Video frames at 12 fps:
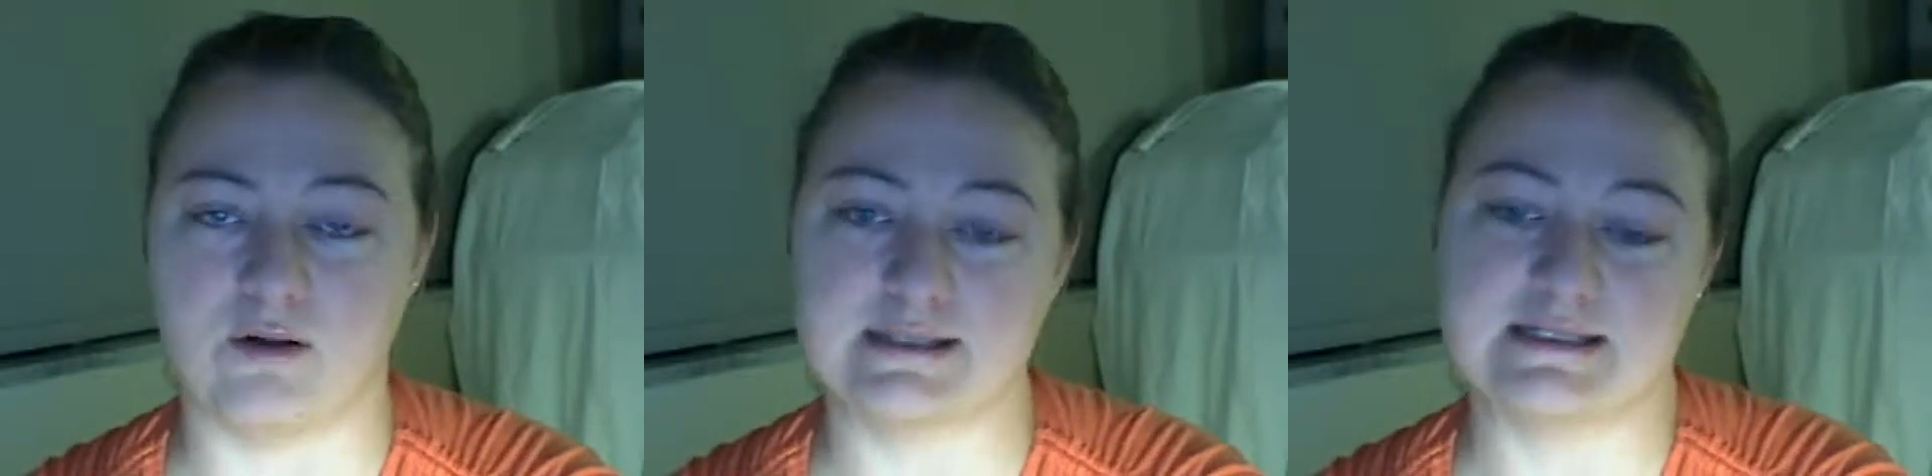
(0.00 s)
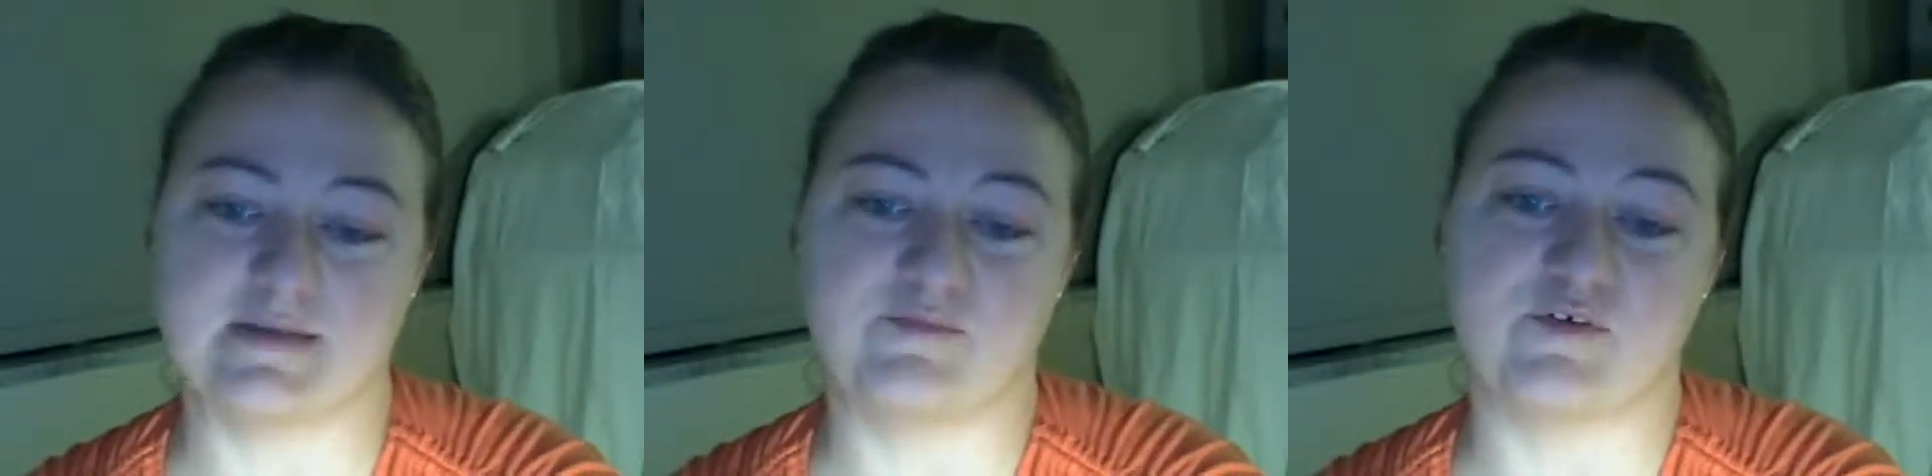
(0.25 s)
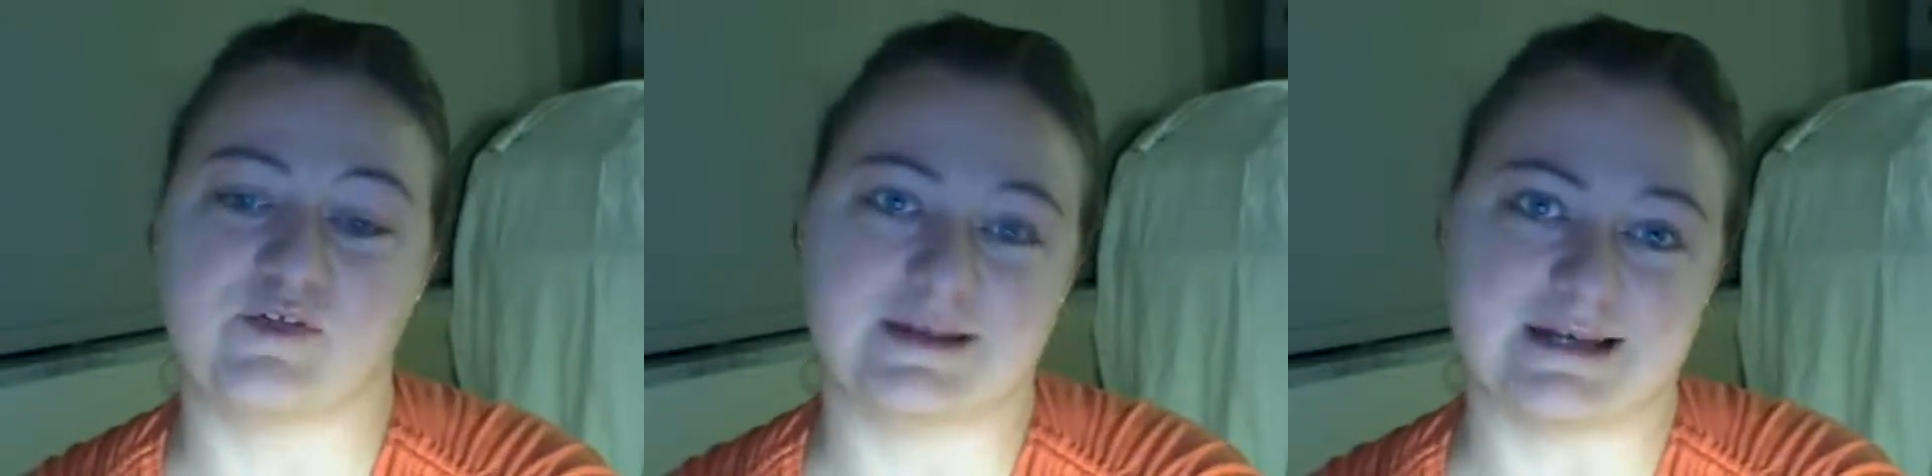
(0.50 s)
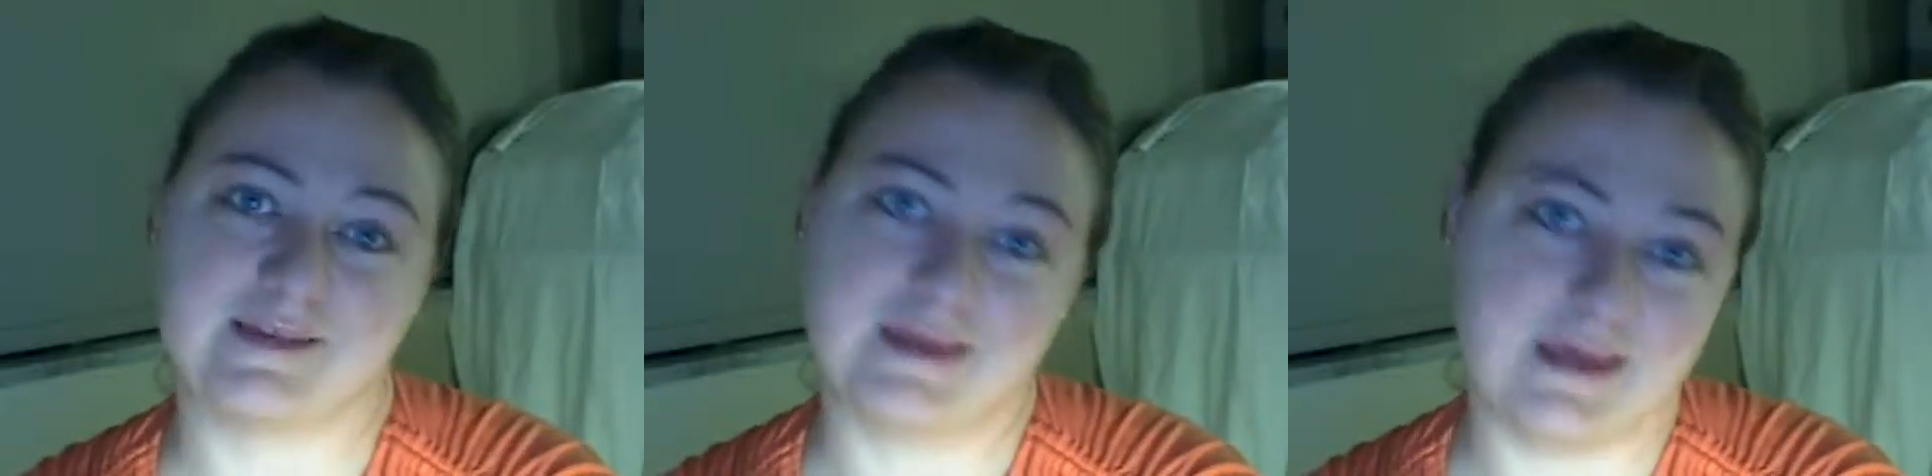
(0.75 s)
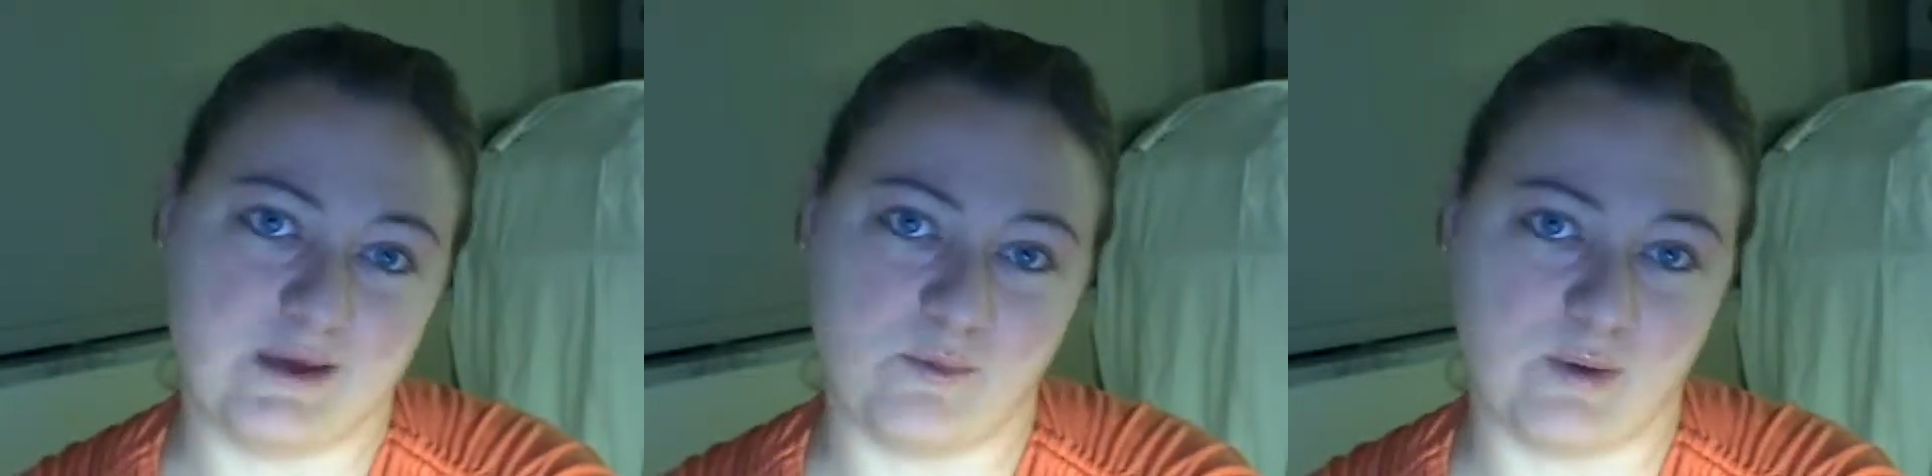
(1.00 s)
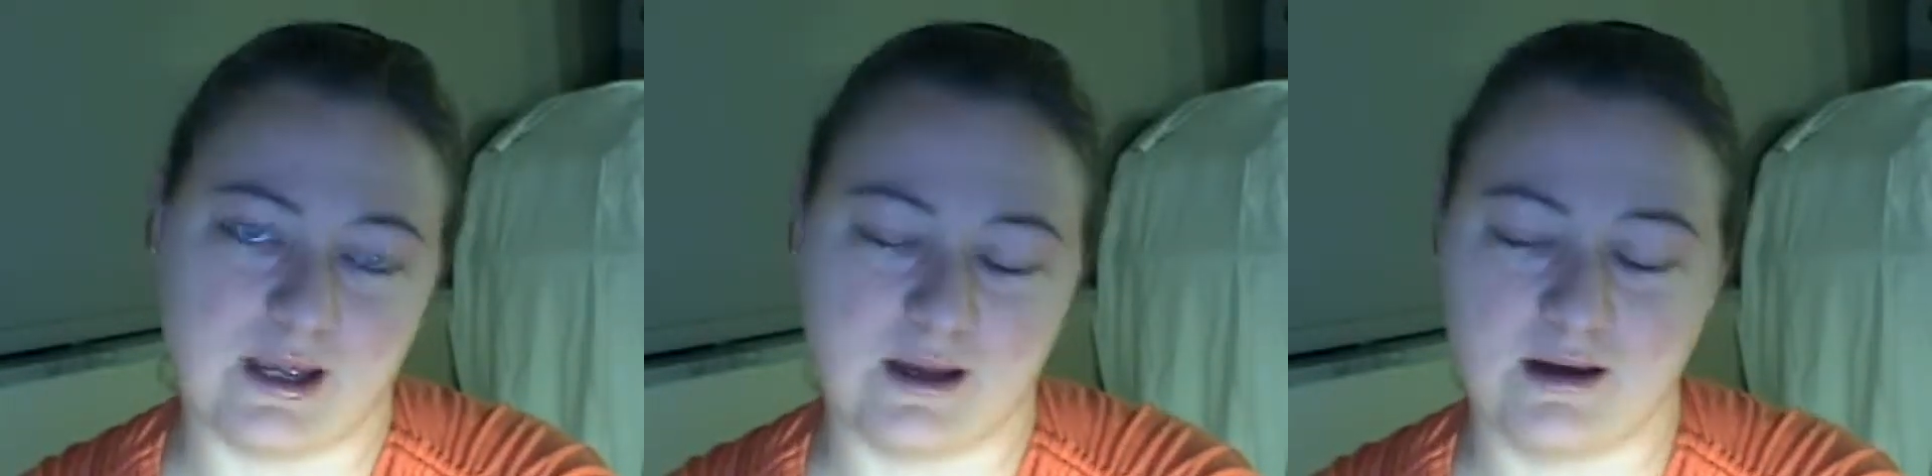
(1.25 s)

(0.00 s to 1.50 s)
except for things like the kiwi.